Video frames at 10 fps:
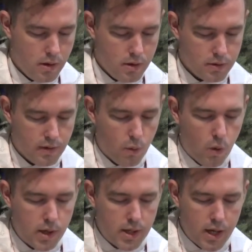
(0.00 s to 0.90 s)
So that
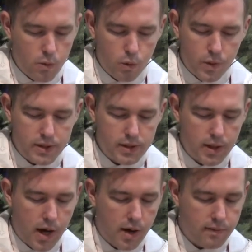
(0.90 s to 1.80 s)
one day when we see
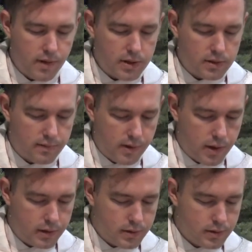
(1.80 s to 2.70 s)
God face to
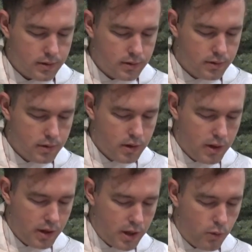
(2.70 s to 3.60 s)
face,
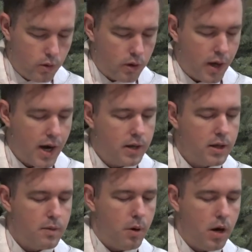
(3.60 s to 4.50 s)
he will look
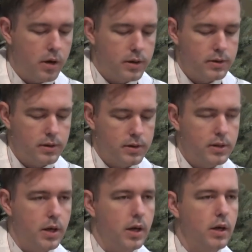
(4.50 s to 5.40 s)
kindly upon us and
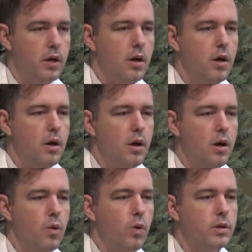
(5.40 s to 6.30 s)
say,
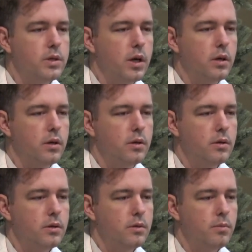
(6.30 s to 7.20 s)
Well done,
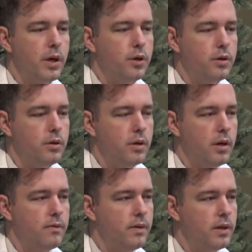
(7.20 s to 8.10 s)
my good
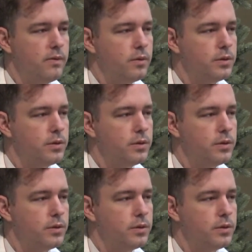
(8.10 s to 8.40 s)
and faithful